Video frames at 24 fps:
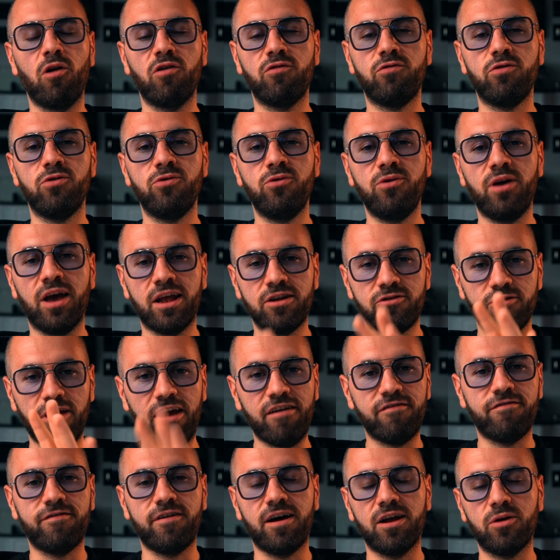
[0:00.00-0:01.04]
of you and to
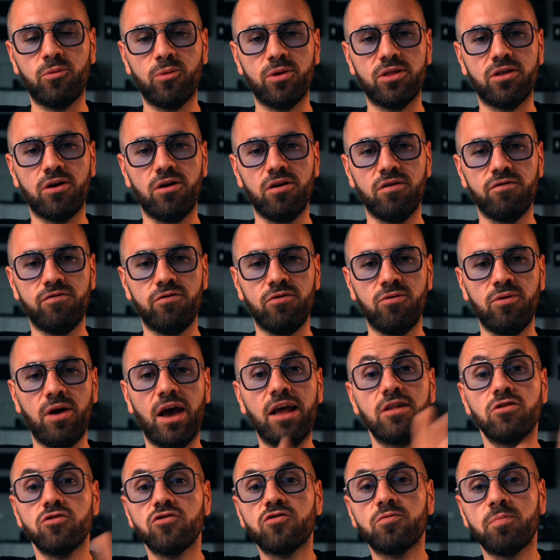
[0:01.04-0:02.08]
have fun with all of you
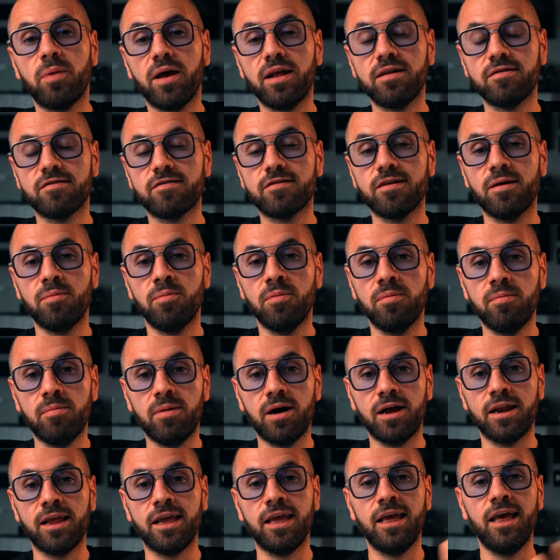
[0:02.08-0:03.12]
and to spend some
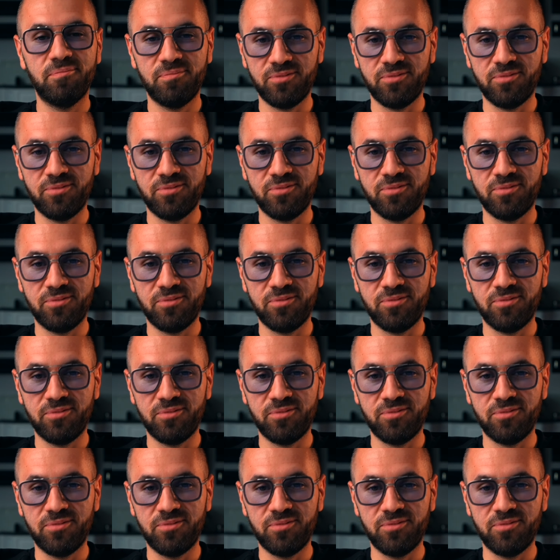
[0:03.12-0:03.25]
money